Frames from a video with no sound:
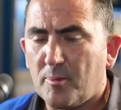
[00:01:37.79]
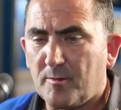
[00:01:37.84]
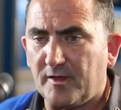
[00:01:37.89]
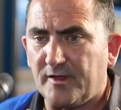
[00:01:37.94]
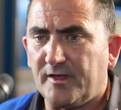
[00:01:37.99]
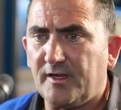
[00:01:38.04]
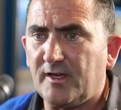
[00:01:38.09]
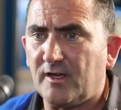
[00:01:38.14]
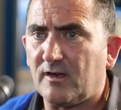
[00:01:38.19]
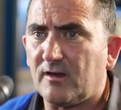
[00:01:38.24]

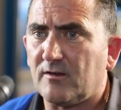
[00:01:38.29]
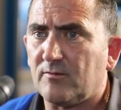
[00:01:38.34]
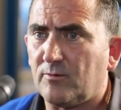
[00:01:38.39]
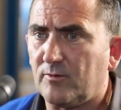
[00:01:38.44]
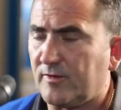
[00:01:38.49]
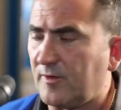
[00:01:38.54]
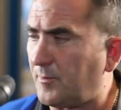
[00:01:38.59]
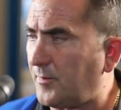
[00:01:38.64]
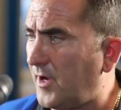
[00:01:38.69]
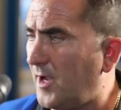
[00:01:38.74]
But here,
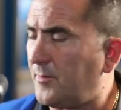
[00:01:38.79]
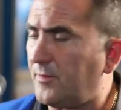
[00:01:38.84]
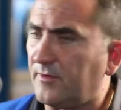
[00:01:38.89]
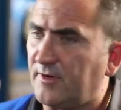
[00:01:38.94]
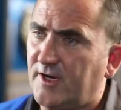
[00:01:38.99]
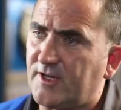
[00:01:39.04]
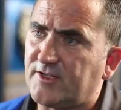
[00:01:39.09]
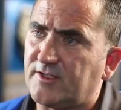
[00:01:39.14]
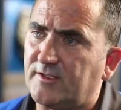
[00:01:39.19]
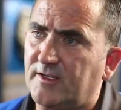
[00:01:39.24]
with the
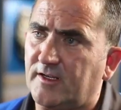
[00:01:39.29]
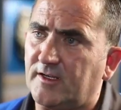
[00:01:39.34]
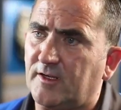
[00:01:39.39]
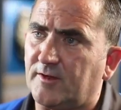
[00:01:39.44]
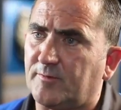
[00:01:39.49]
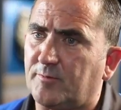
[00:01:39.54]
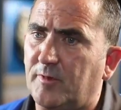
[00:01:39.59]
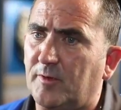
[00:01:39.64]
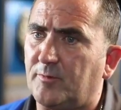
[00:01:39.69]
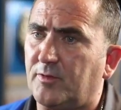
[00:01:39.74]
preparation in
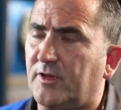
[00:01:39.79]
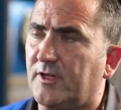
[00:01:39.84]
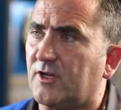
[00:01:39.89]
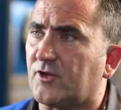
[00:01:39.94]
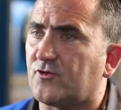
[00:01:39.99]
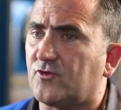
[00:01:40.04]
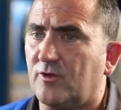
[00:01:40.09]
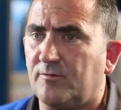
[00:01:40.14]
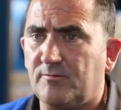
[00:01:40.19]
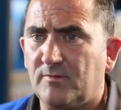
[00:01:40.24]
the
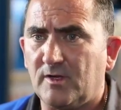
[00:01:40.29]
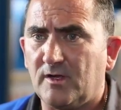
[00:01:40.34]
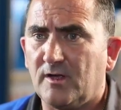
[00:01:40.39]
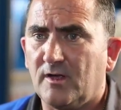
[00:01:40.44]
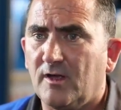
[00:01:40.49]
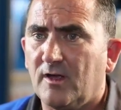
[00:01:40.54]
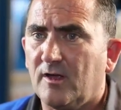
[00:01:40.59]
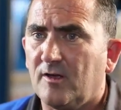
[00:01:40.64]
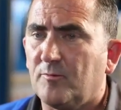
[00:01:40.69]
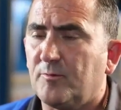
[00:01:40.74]
players' room,
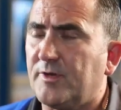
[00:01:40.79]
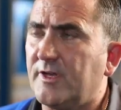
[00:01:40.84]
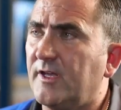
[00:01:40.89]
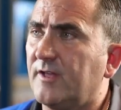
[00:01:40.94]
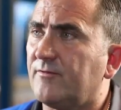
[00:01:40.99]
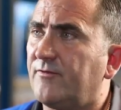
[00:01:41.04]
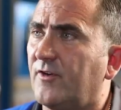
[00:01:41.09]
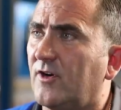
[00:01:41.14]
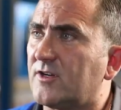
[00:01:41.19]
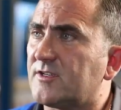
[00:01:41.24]

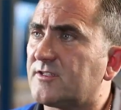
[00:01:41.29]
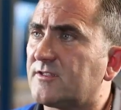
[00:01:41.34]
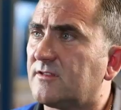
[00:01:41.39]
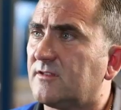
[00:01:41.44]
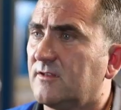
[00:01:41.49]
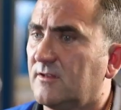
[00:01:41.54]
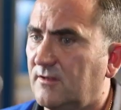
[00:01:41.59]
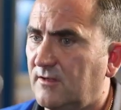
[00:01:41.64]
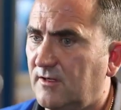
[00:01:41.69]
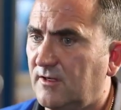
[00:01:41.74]
being first,
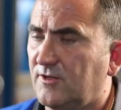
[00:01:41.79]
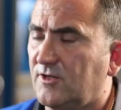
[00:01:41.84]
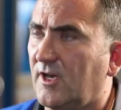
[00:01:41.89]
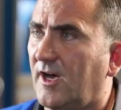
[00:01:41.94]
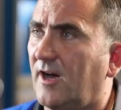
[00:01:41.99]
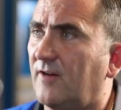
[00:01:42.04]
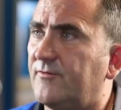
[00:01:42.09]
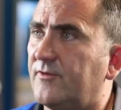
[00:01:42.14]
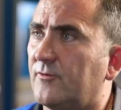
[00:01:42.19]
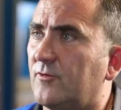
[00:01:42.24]

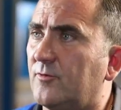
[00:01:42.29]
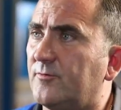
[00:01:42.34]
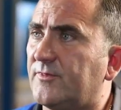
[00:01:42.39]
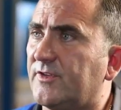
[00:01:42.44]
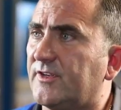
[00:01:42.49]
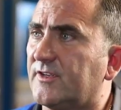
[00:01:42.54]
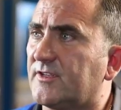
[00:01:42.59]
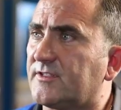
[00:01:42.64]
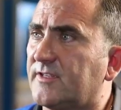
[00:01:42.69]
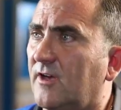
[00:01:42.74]
you have the
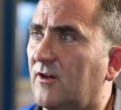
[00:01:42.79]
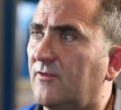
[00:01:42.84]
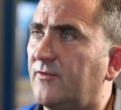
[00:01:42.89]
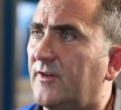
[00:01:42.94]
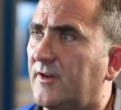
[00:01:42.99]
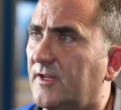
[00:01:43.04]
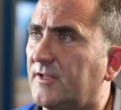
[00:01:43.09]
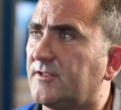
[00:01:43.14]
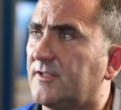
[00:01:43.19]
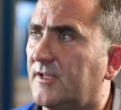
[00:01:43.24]
room to
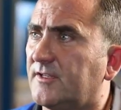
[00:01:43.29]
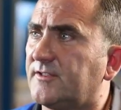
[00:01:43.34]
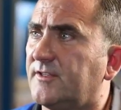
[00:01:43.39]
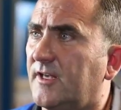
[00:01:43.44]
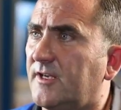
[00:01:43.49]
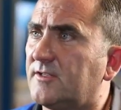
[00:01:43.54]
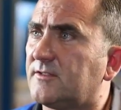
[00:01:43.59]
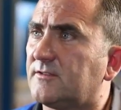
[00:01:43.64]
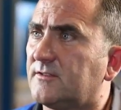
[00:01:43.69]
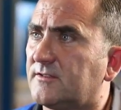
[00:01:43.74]
yourself, and it's
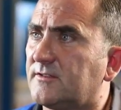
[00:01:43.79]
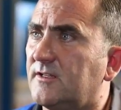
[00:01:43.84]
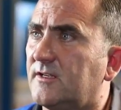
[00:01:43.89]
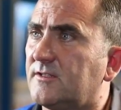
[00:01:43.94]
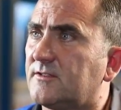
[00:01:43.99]
nice.